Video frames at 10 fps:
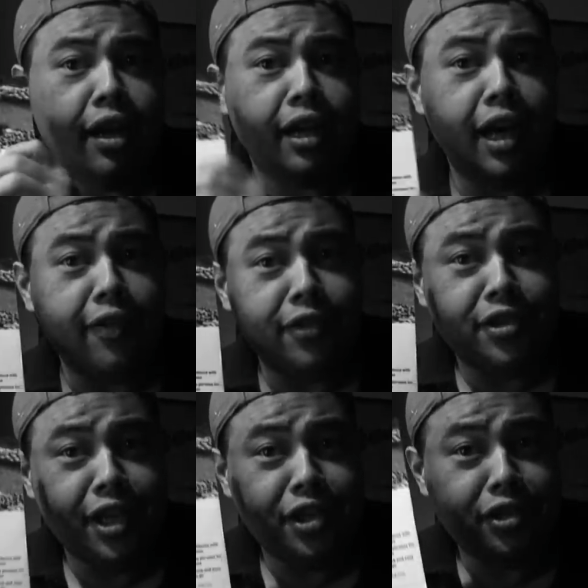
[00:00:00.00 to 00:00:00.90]

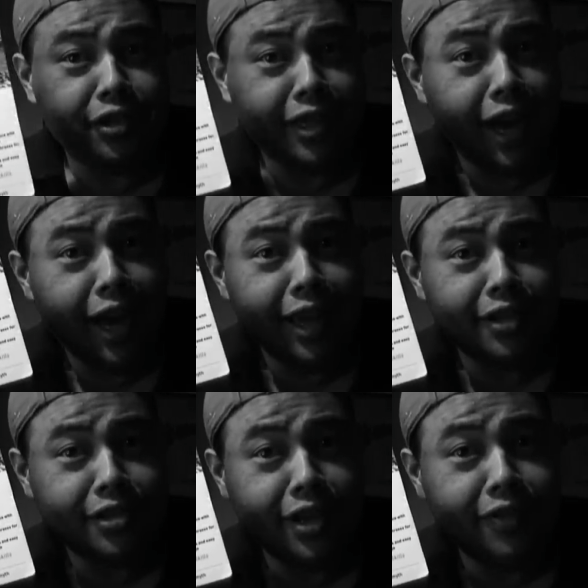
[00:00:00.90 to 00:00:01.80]
Conversational Thai
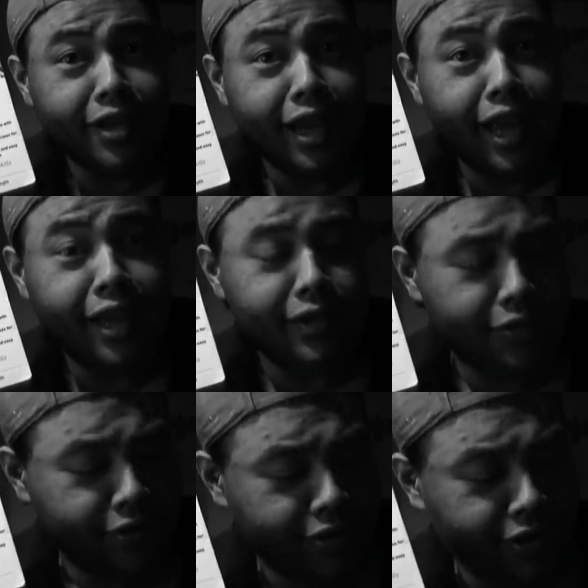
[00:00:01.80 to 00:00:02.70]
in 7
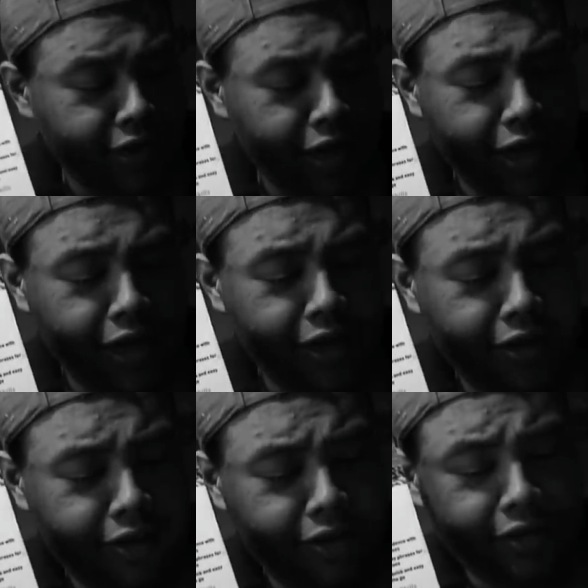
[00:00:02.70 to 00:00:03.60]
Days,
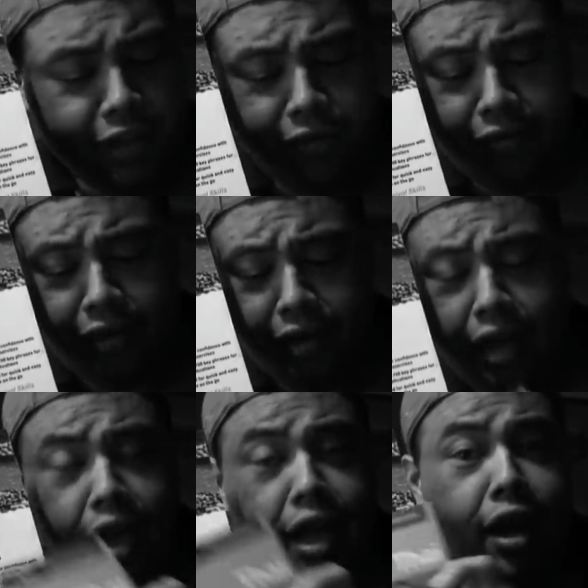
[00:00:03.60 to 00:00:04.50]
and there's even
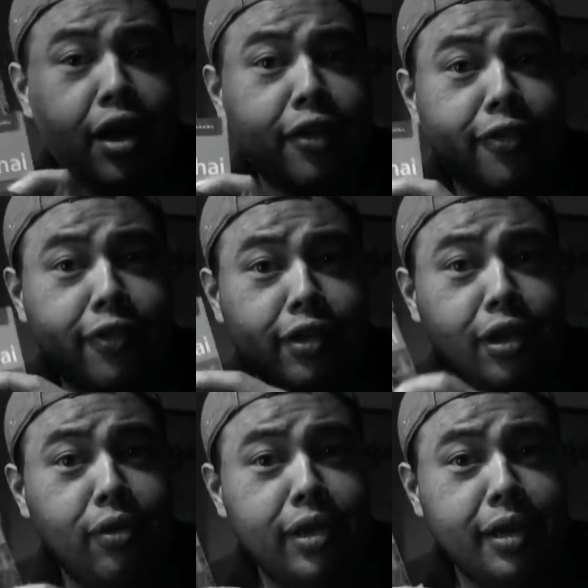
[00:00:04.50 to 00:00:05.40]

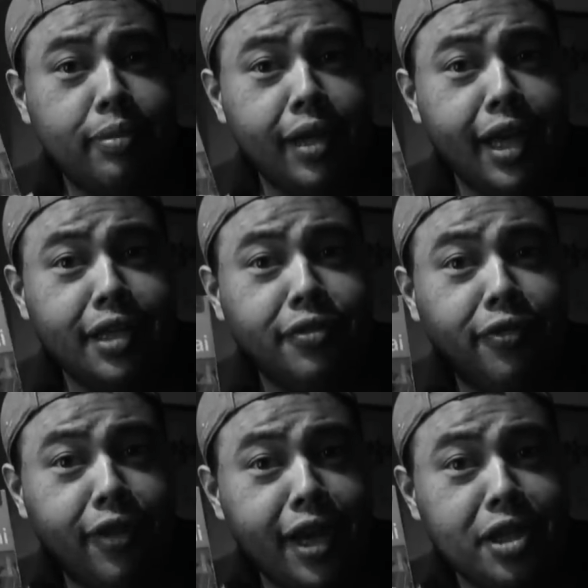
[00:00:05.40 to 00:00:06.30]
Lonely Planet's
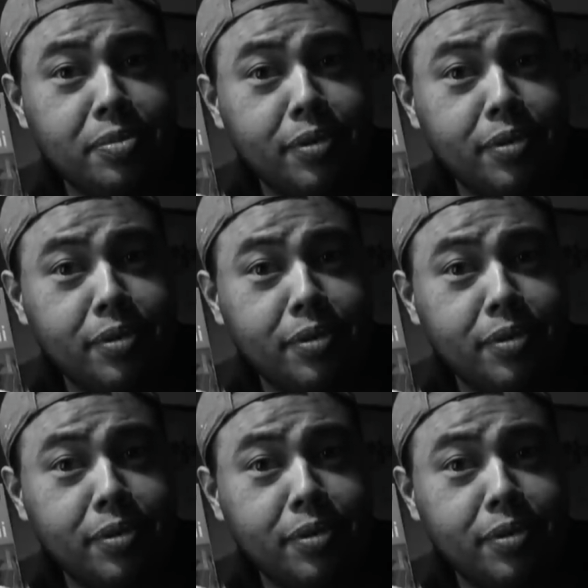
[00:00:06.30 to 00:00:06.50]
Phrase